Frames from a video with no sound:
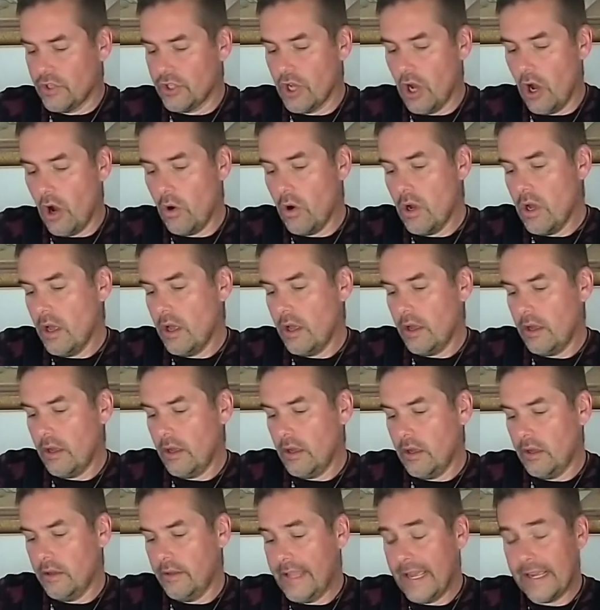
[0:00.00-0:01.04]
So
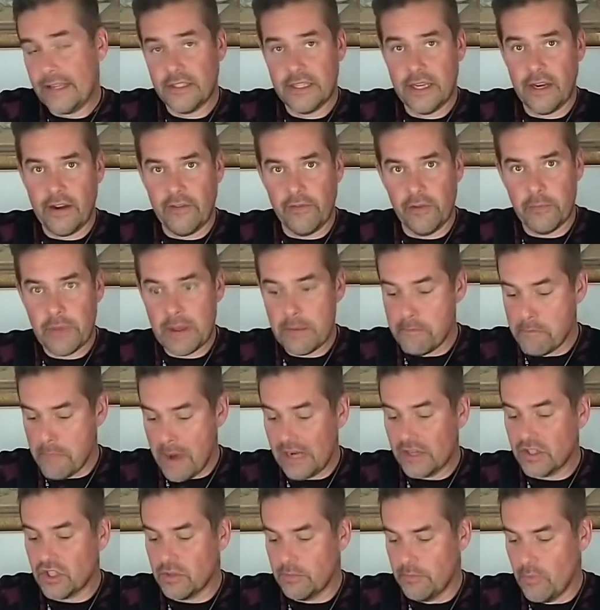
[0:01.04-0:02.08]
next year I will be
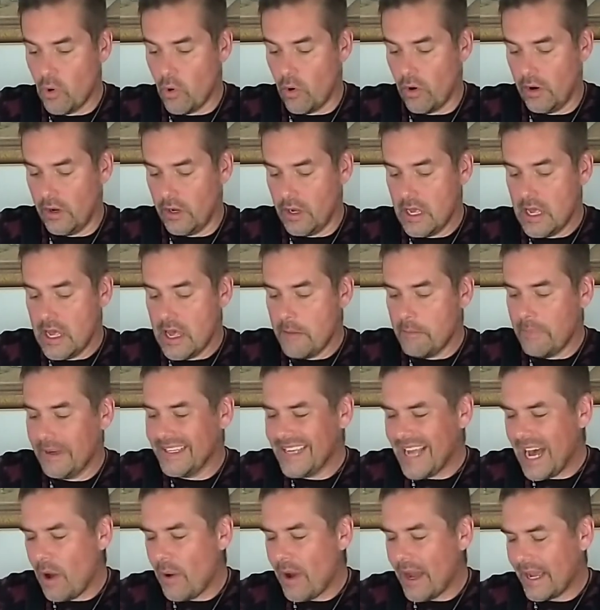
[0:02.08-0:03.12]
much more.
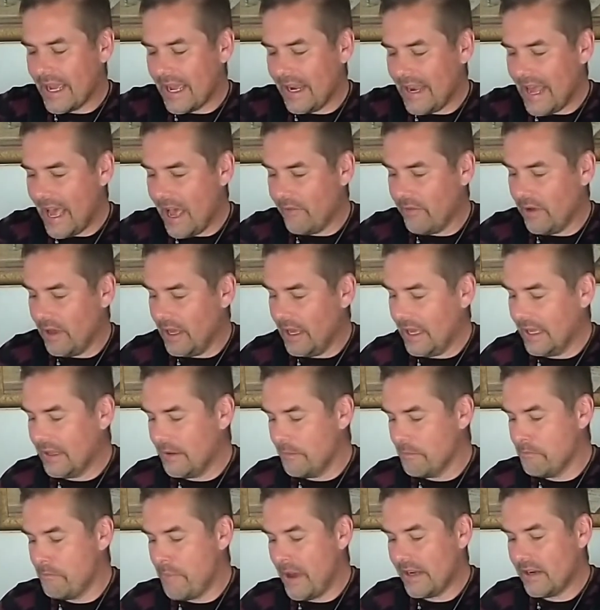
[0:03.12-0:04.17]
But now I can have
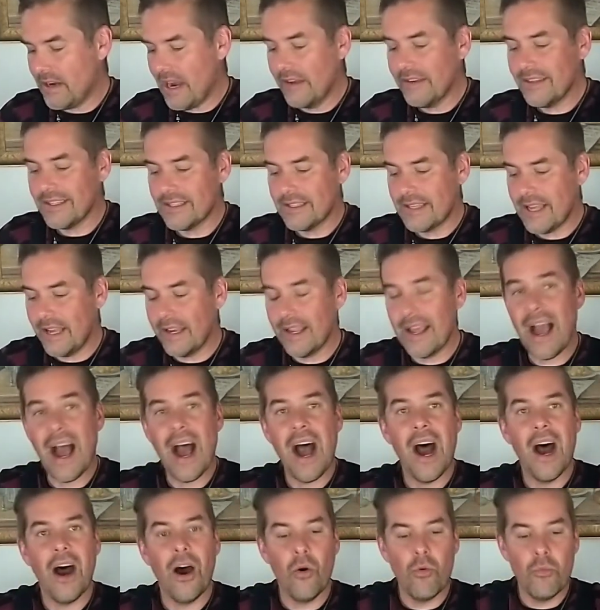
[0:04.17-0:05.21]
a better understanding
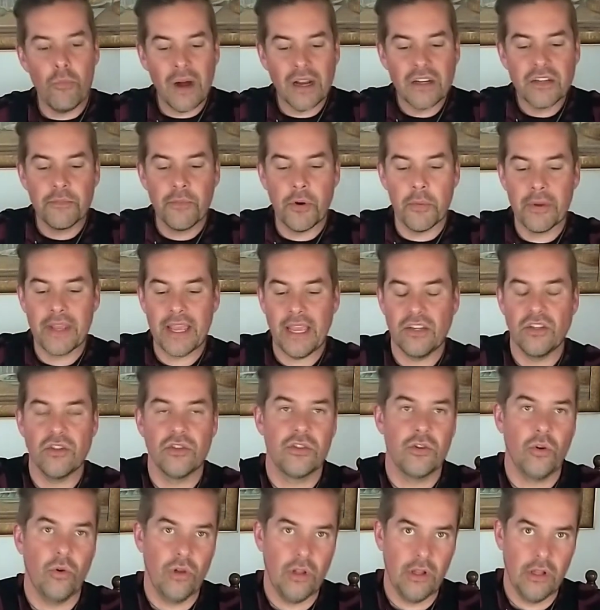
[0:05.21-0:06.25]
how much
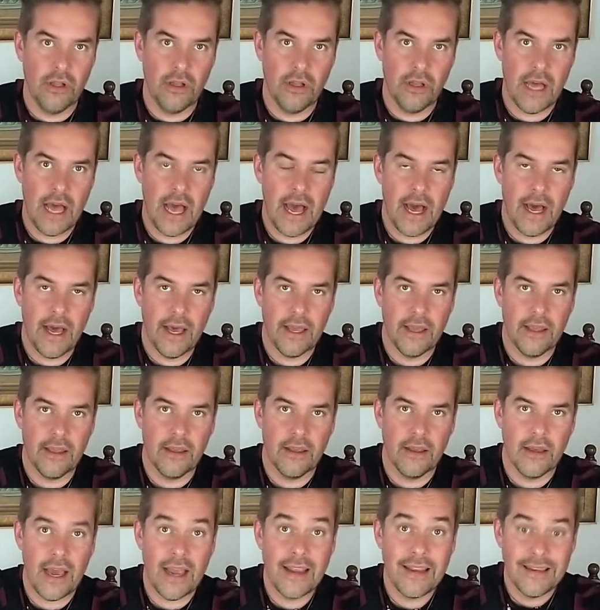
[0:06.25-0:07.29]
propagation soil
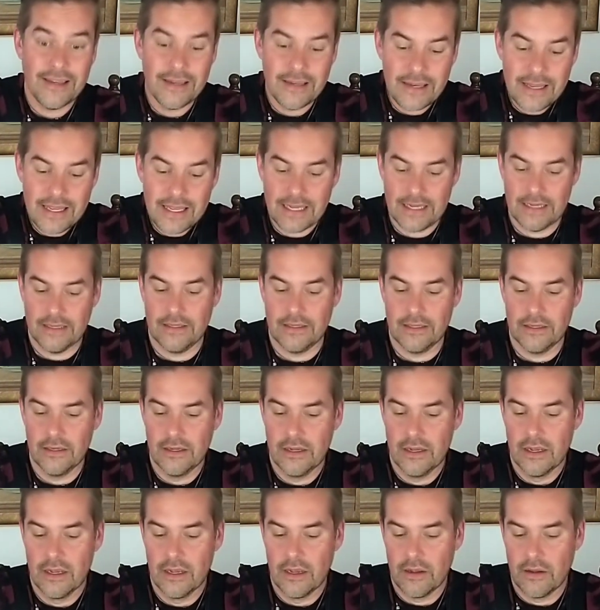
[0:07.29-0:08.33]
I need.
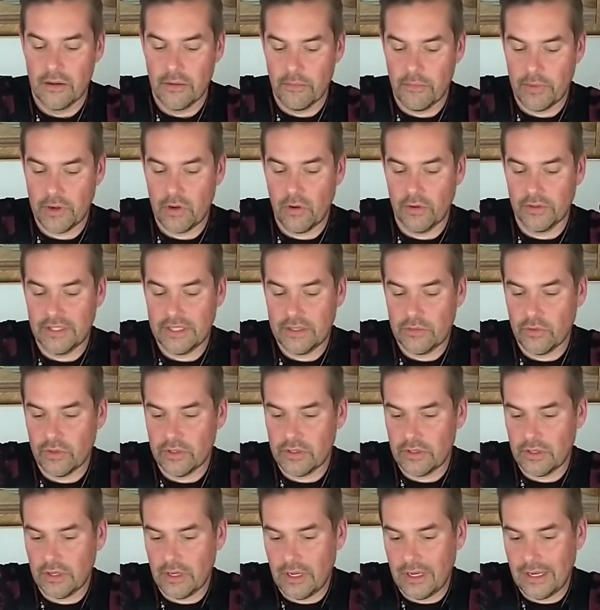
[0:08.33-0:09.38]
Because this
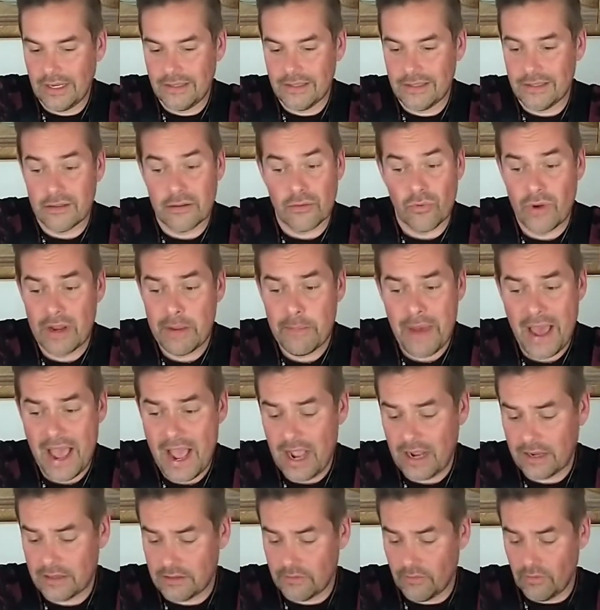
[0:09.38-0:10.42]
was in 3
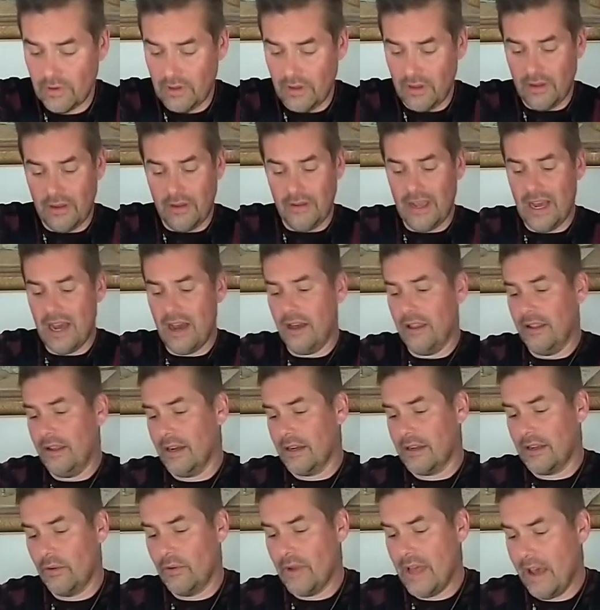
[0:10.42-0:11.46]
bags. I
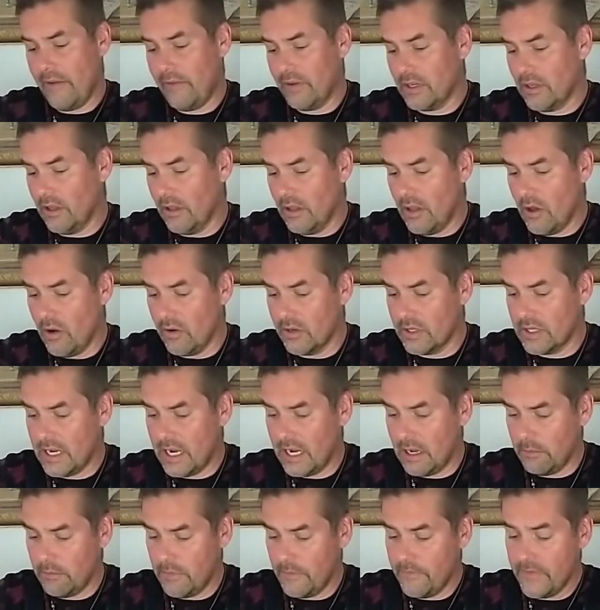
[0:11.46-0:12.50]
can have it a long
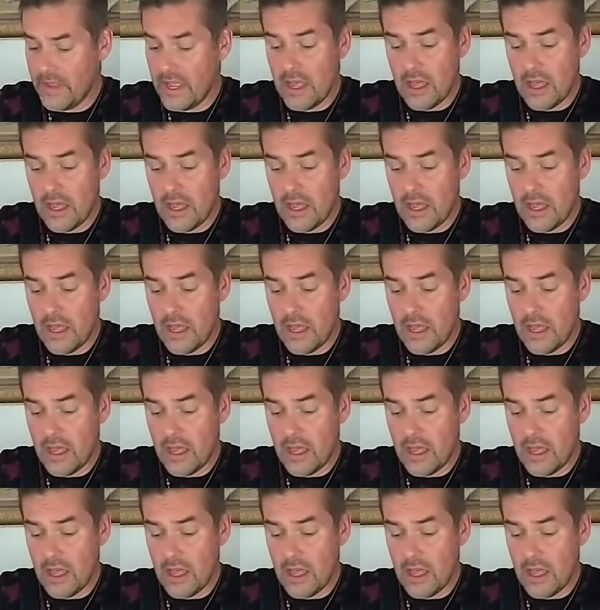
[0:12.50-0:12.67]
time.